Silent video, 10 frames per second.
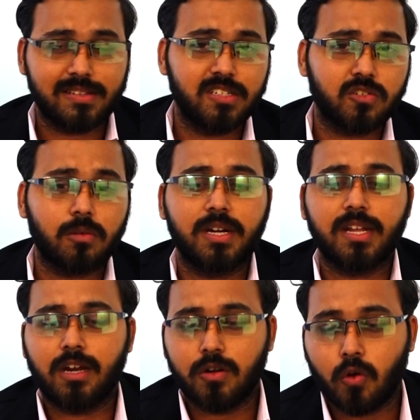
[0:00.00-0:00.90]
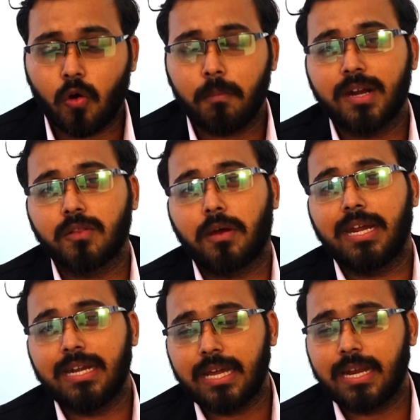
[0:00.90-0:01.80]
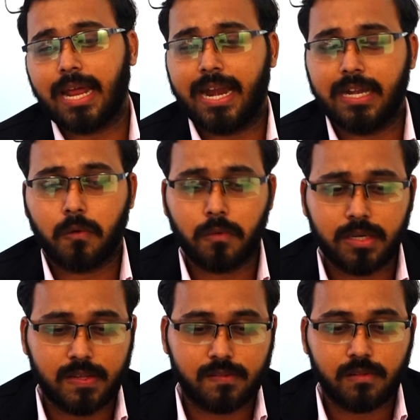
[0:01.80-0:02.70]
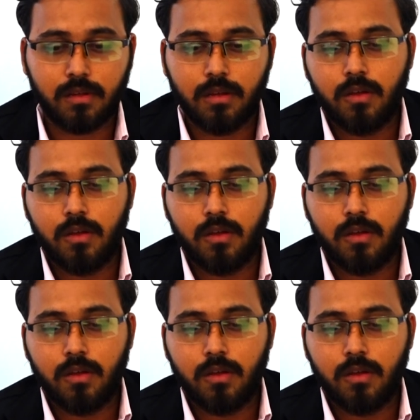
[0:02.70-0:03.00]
systematically document the Indian antiquities.